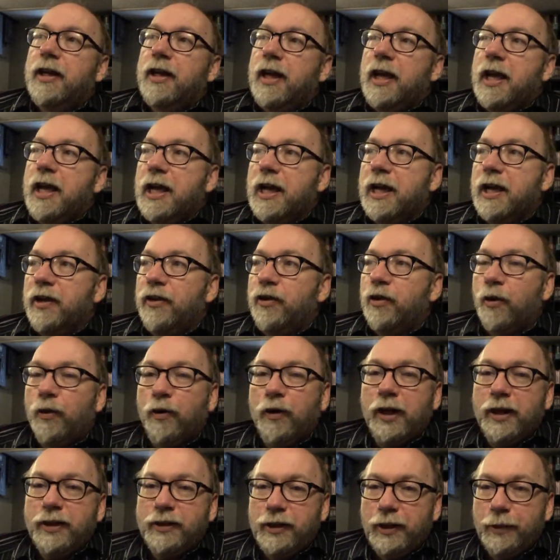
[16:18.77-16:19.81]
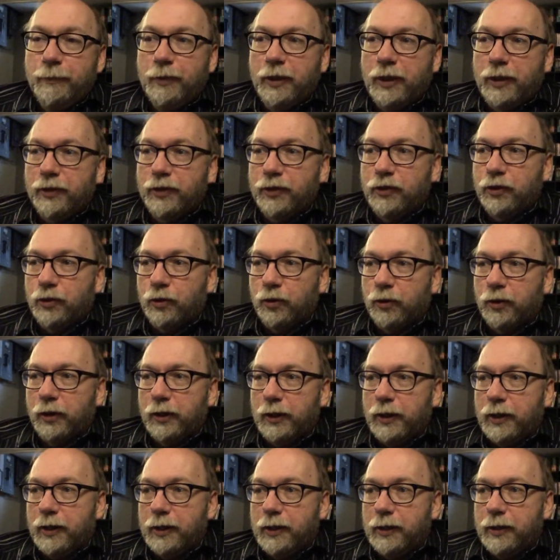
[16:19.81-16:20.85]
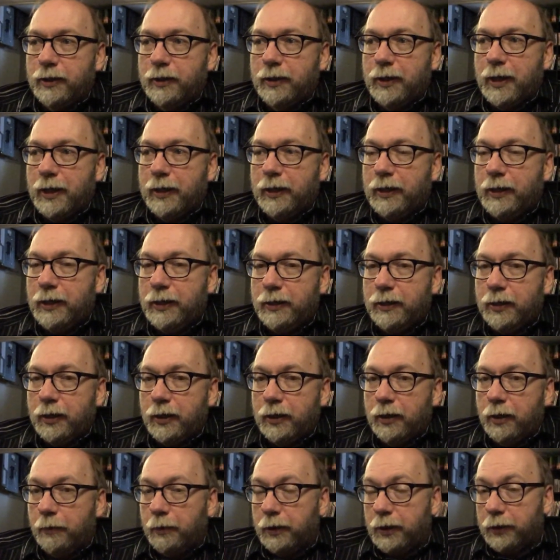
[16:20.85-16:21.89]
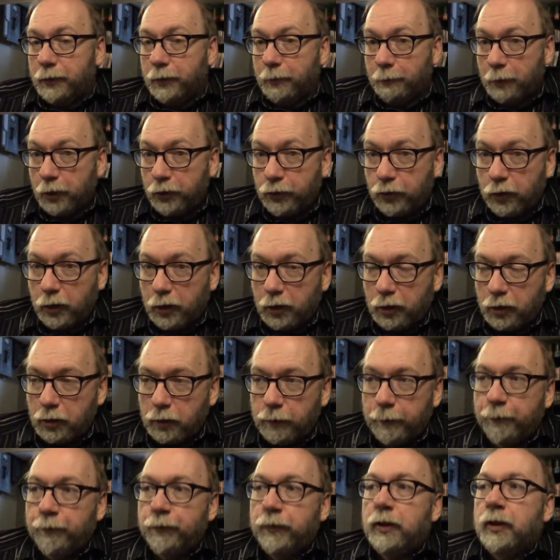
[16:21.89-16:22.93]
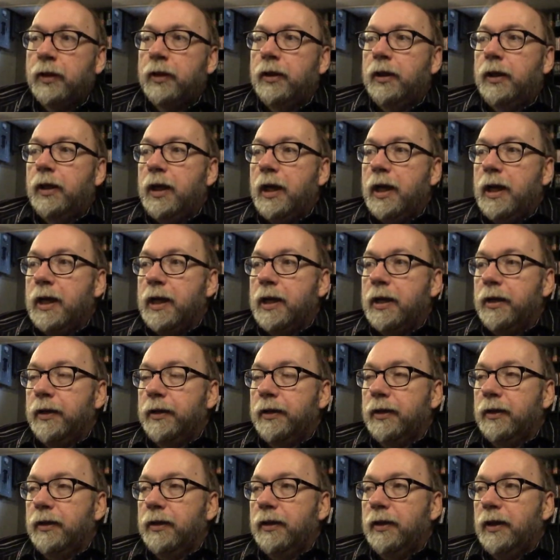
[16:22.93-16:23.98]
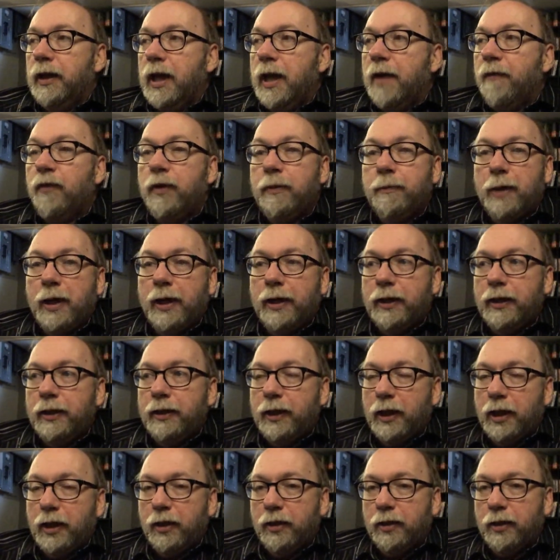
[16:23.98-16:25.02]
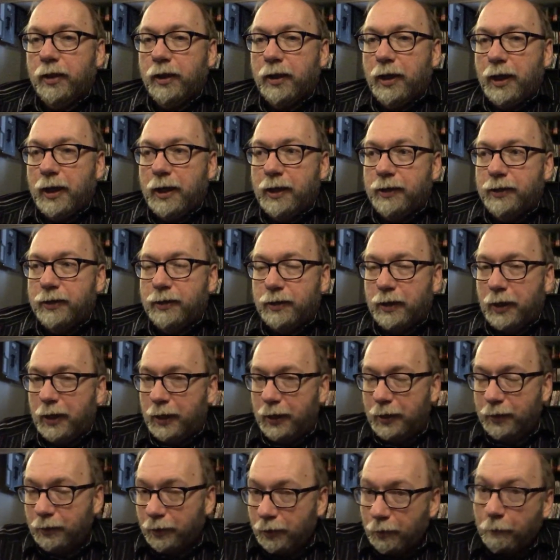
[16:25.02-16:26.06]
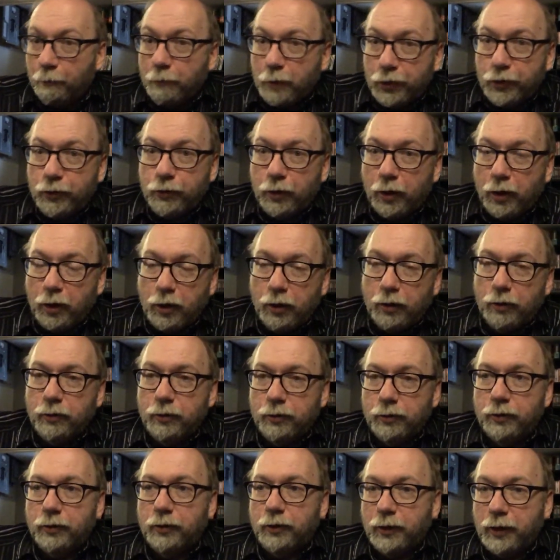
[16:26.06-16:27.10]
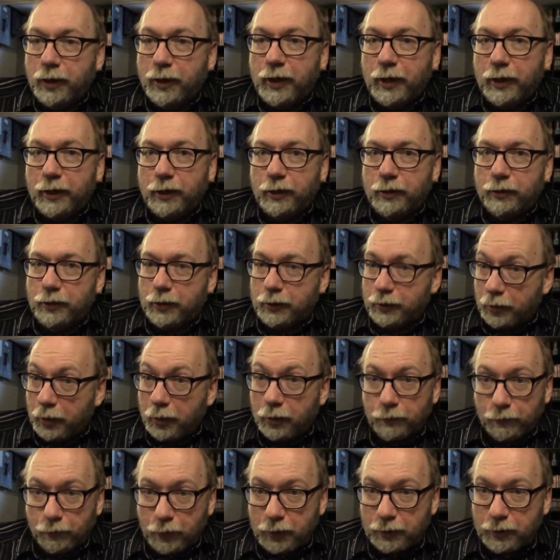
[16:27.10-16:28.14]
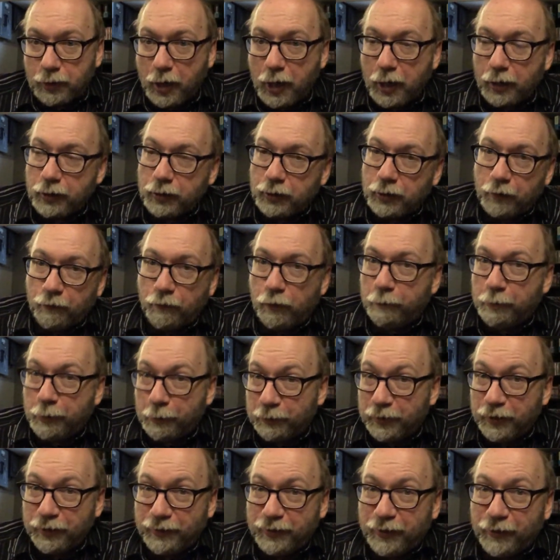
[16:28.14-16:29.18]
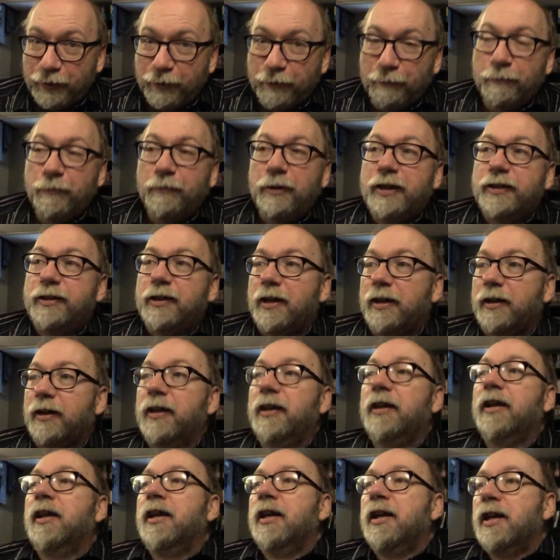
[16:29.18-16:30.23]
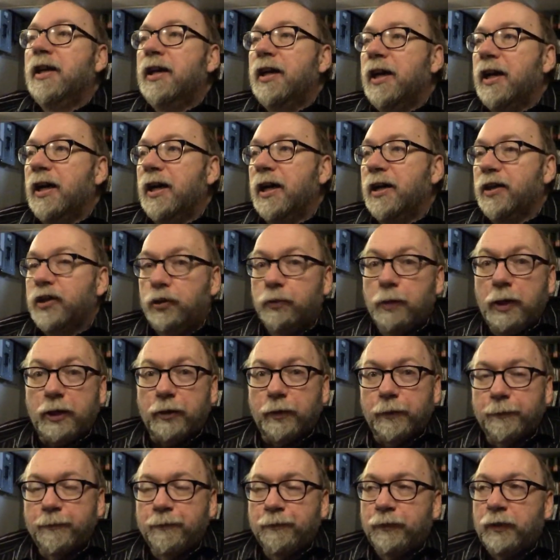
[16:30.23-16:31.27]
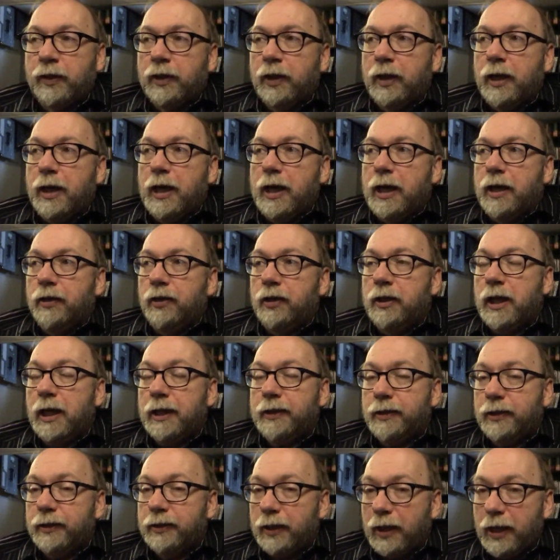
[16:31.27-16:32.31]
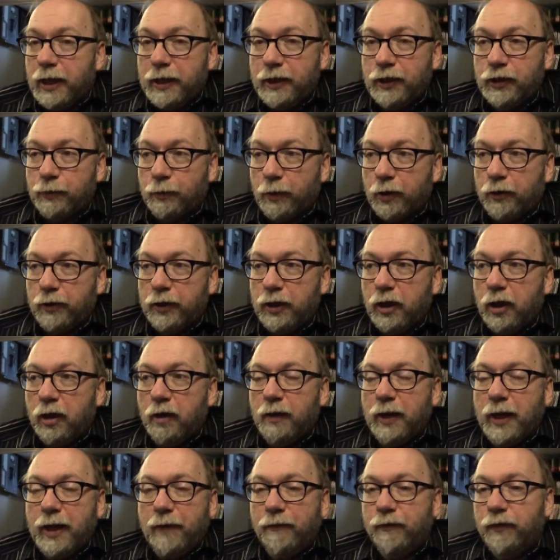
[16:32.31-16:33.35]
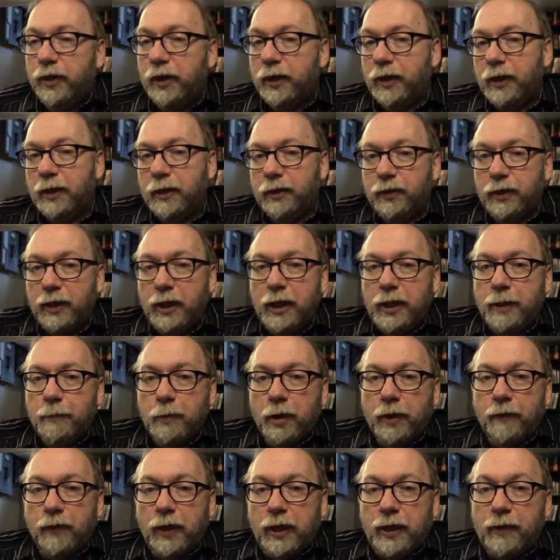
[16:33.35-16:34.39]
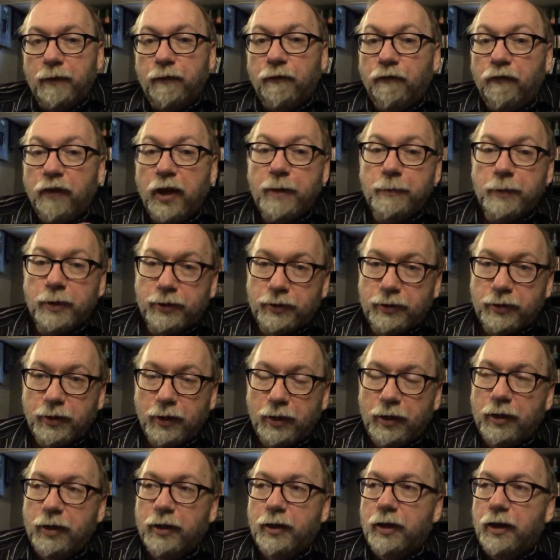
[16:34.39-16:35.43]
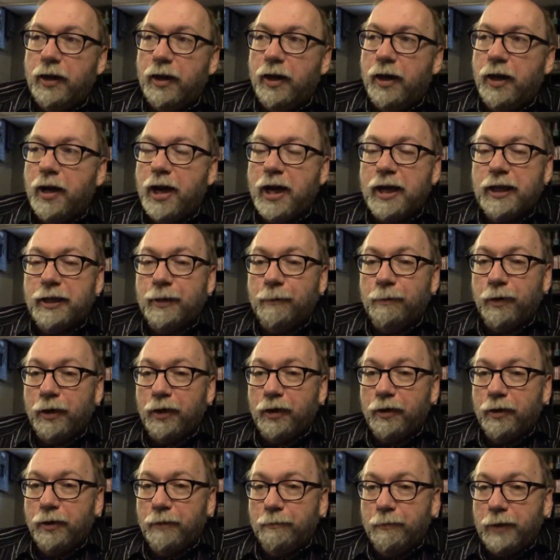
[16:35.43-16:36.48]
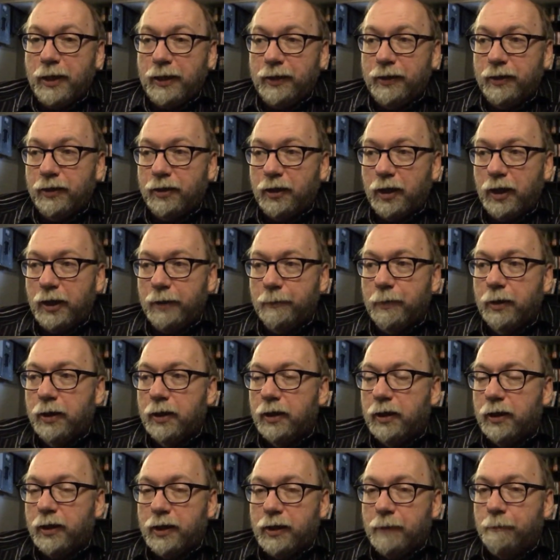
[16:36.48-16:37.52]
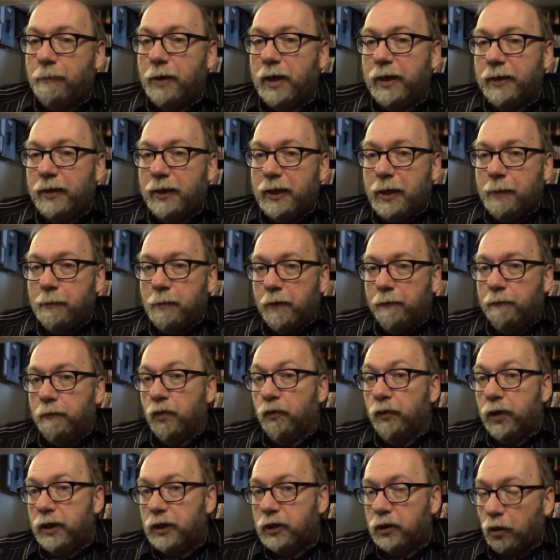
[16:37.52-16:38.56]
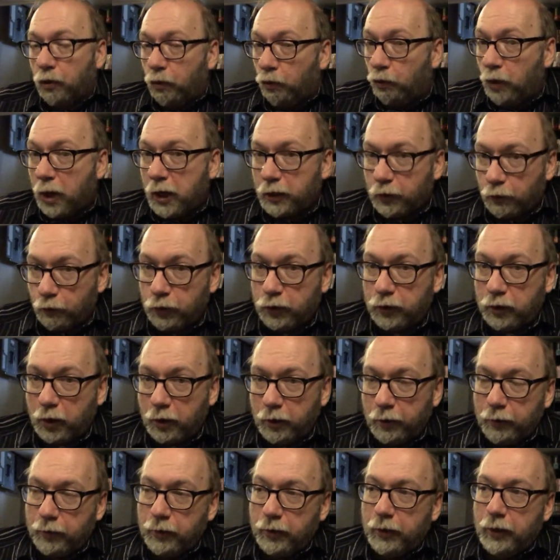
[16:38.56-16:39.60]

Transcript: And the whole idea behind the story is that he's in uh, he's in Montreal, and everybody there has a Montreal Canadiens. That's a that's a hockey team for people that, that don't watch hockey. Uh, sweater, and not just any sweater. They all have the, the name of a famous uh, hockey player in the time by the name of Maurice Rocket Richard.